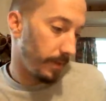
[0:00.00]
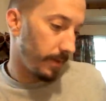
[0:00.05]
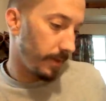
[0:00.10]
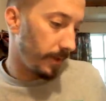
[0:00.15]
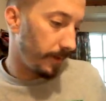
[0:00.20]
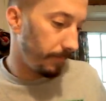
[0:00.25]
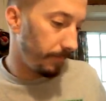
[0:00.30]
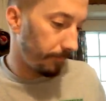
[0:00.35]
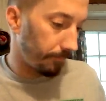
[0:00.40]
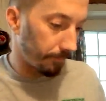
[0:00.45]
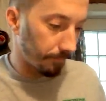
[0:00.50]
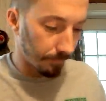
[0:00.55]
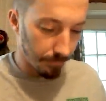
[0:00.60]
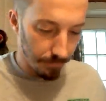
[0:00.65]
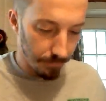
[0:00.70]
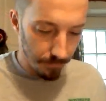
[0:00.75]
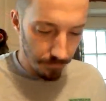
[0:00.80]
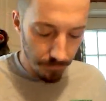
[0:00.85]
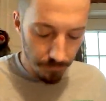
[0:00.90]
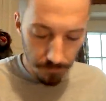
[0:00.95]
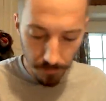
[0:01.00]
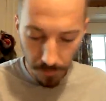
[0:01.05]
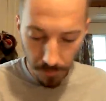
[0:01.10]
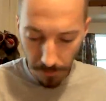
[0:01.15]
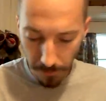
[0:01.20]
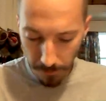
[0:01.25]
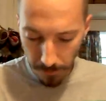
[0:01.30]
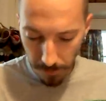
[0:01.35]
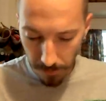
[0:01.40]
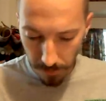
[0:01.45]
So,
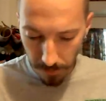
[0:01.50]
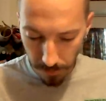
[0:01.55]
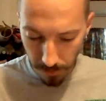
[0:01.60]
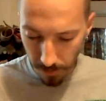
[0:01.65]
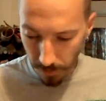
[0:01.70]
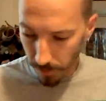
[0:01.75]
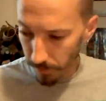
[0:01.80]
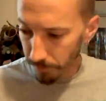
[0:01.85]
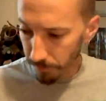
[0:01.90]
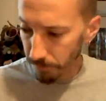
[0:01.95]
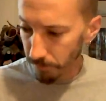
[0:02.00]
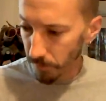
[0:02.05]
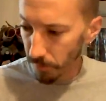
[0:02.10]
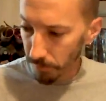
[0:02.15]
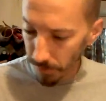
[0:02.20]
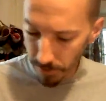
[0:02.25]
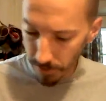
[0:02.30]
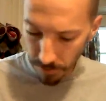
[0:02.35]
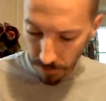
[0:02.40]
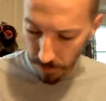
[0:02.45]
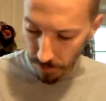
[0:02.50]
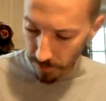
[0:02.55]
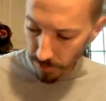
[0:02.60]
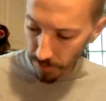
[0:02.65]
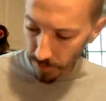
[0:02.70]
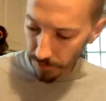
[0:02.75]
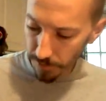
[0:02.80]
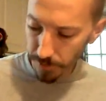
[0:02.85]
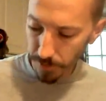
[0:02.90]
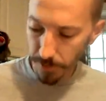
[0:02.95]
but basically this is
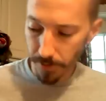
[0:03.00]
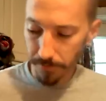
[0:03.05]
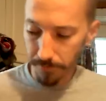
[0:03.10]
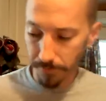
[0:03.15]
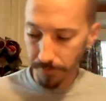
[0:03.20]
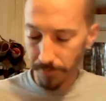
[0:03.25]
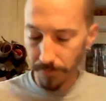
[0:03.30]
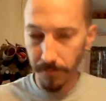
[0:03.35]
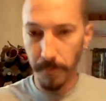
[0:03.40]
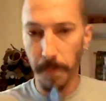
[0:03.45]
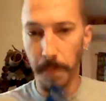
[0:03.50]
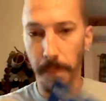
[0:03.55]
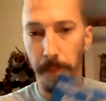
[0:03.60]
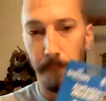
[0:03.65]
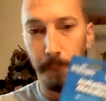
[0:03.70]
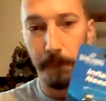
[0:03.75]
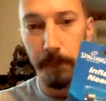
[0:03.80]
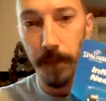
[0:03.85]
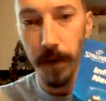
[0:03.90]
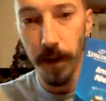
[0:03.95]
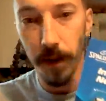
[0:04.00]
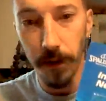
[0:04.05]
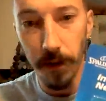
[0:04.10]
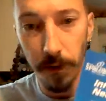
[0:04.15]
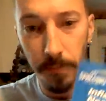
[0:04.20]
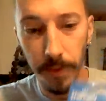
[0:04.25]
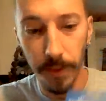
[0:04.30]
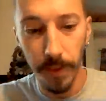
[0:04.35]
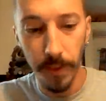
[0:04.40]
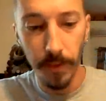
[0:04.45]
how I did it.
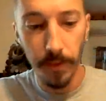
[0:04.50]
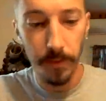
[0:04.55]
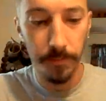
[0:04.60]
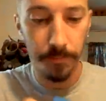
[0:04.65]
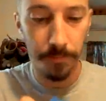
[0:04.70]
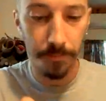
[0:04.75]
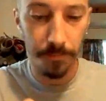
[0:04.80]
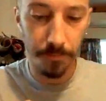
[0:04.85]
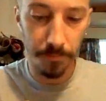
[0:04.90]
Took my needle.